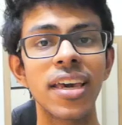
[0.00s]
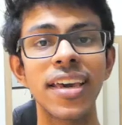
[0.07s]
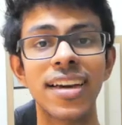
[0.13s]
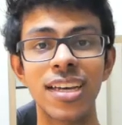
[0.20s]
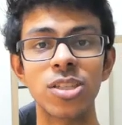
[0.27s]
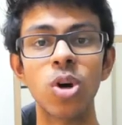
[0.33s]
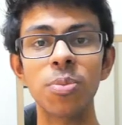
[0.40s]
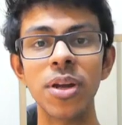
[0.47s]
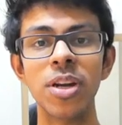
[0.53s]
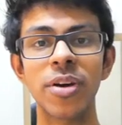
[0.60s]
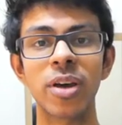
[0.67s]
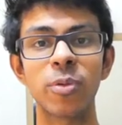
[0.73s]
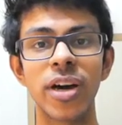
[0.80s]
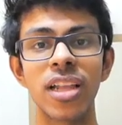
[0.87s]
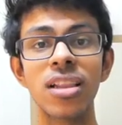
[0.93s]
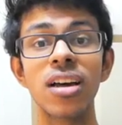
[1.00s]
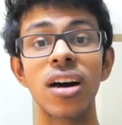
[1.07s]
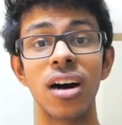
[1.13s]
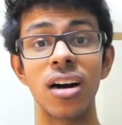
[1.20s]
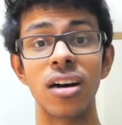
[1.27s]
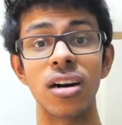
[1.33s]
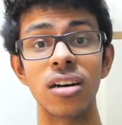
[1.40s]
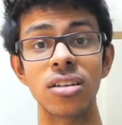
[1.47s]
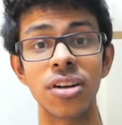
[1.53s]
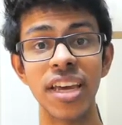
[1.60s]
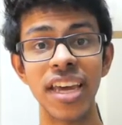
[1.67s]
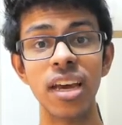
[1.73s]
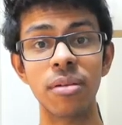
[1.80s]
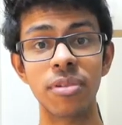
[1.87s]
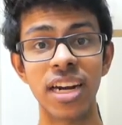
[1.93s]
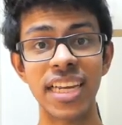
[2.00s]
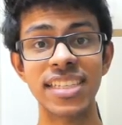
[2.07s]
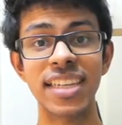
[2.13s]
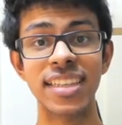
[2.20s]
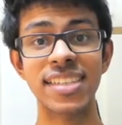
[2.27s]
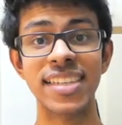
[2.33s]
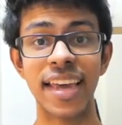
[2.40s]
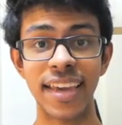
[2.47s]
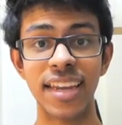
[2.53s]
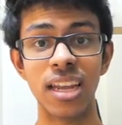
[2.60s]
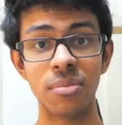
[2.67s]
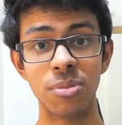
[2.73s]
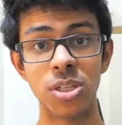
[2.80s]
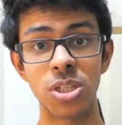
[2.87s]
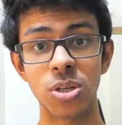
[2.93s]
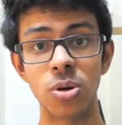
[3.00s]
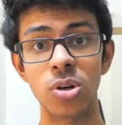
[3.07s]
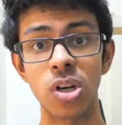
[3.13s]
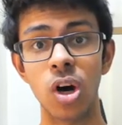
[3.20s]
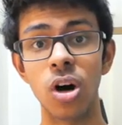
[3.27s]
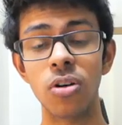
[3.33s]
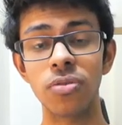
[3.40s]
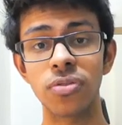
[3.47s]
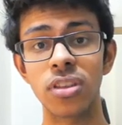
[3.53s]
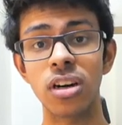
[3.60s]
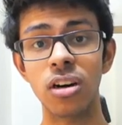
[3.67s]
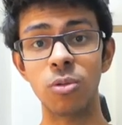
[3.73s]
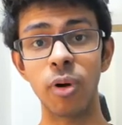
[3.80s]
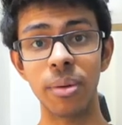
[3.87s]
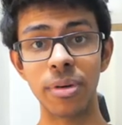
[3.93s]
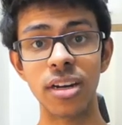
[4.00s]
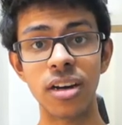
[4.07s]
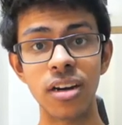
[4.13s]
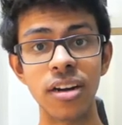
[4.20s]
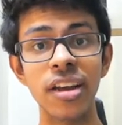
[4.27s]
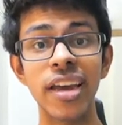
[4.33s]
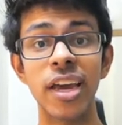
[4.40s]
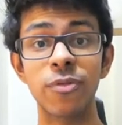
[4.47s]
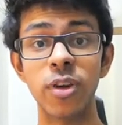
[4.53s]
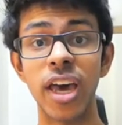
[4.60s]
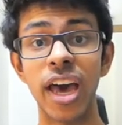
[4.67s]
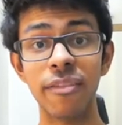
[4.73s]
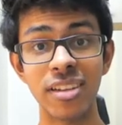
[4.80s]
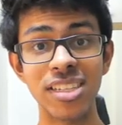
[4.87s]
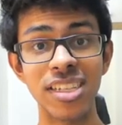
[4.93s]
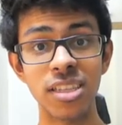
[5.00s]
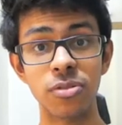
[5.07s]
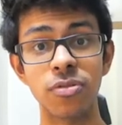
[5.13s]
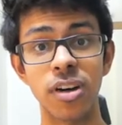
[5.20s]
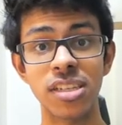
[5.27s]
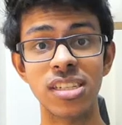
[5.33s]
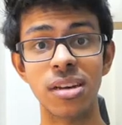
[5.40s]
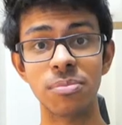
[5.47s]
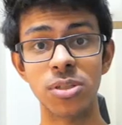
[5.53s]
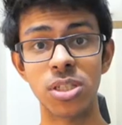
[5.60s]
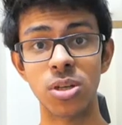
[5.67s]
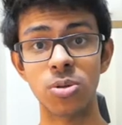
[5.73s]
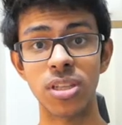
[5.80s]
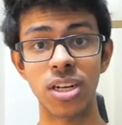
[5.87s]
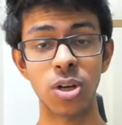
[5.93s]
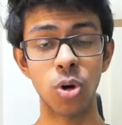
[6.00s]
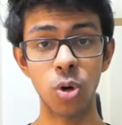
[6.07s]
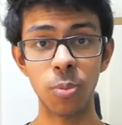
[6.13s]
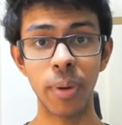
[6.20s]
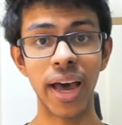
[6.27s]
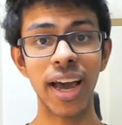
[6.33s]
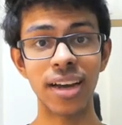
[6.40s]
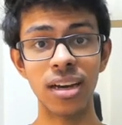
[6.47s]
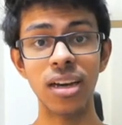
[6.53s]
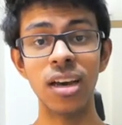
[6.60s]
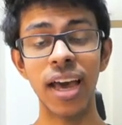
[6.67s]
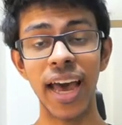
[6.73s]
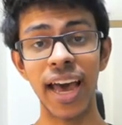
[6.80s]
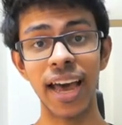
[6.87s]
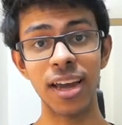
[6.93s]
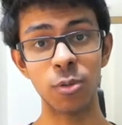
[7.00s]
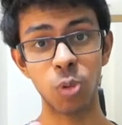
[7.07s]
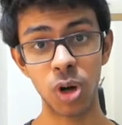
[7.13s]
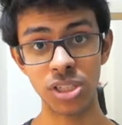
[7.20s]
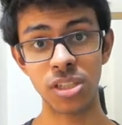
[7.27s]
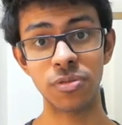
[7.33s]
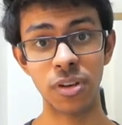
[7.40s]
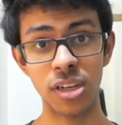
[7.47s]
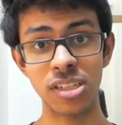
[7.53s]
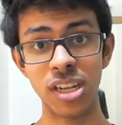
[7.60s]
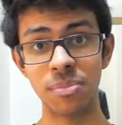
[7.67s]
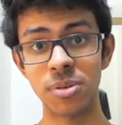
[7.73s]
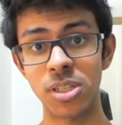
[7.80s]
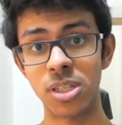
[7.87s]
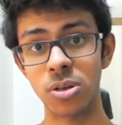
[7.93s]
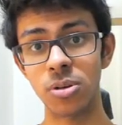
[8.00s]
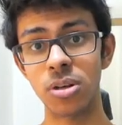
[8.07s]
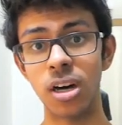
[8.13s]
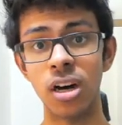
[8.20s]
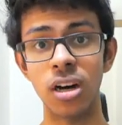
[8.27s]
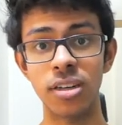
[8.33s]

Hey guys, hope you're doing well. Today I'm releasing the second episode of the webinar. If you haven't seen the first episode, then go back and watch the first episode.